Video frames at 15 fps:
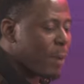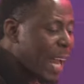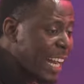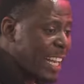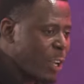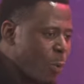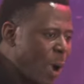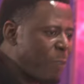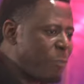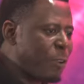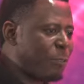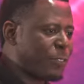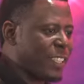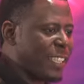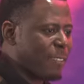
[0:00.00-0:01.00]
Brand new
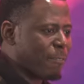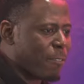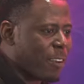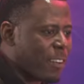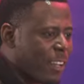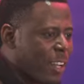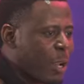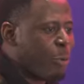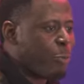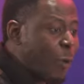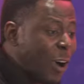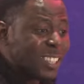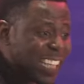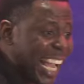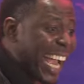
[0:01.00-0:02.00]
150.
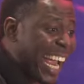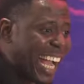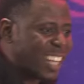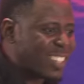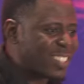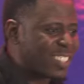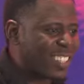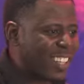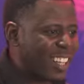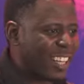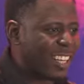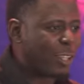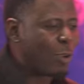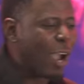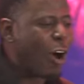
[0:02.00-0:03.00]
Four tires.
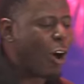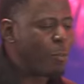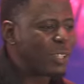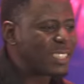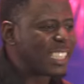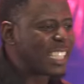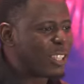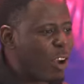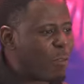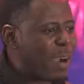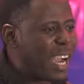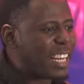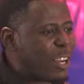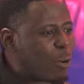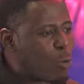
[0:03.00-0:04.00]
You are almost thinking of
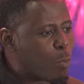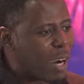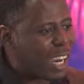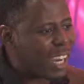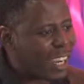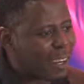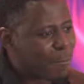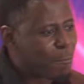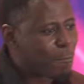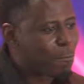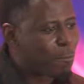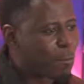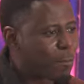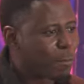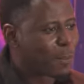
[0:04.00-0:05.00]
buying a
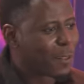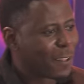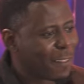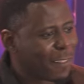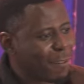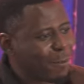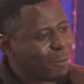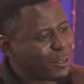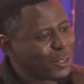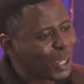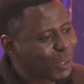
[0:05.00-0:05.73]
HUBA,